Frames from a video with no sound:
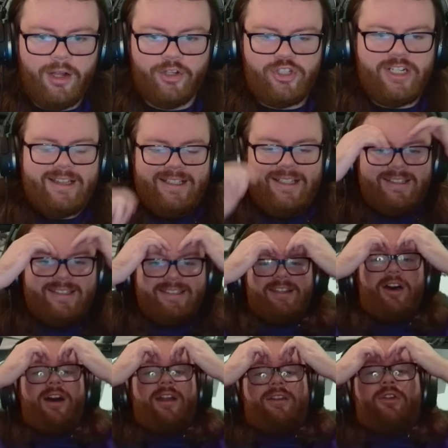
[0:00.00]
She got the
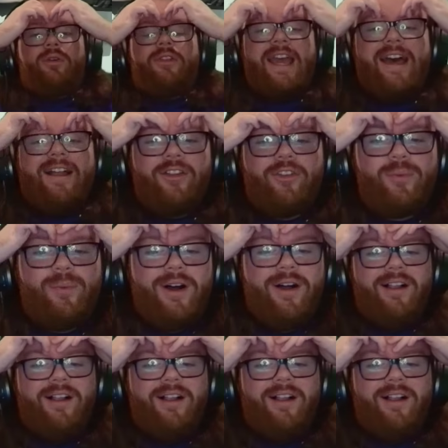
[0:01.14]
Azaan or the Atlas wall!